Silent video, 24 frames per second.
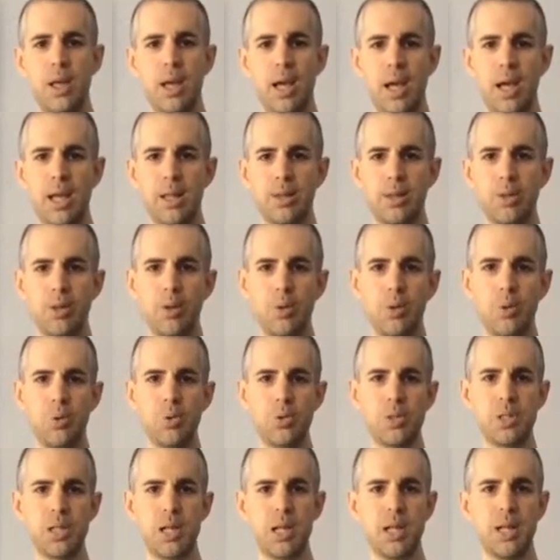at the low
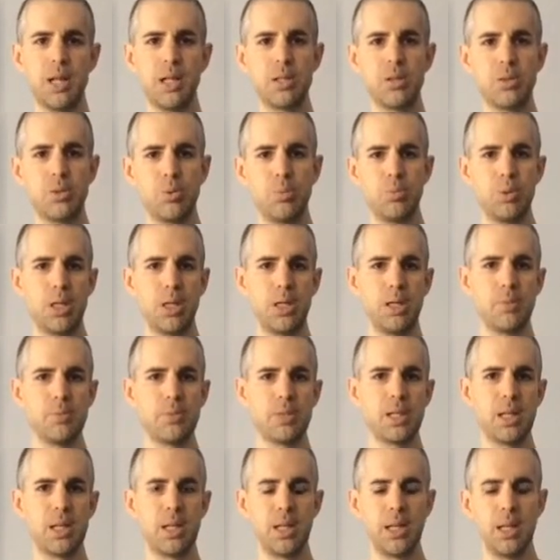setting, so medium
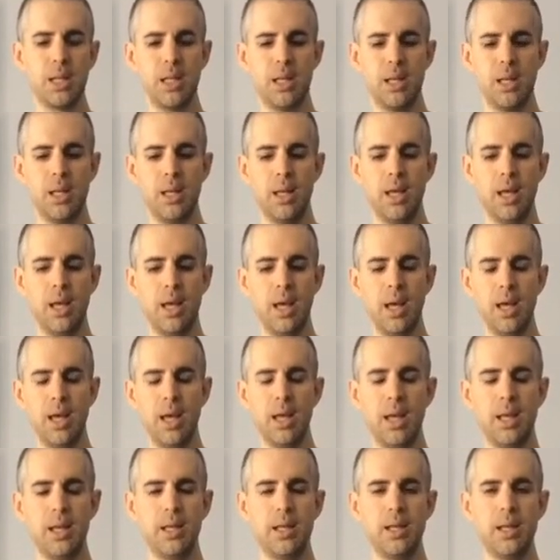setting,
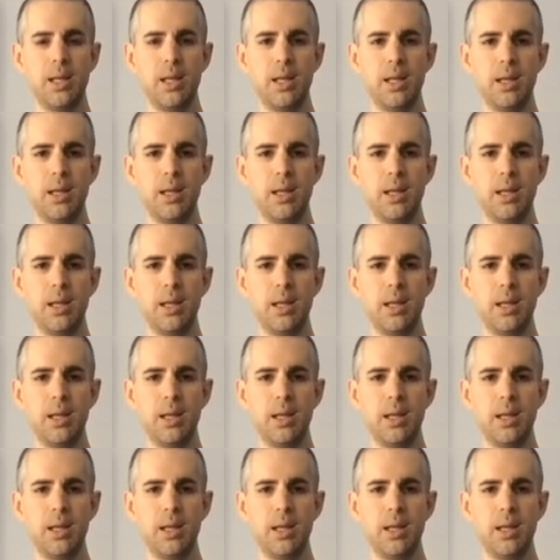and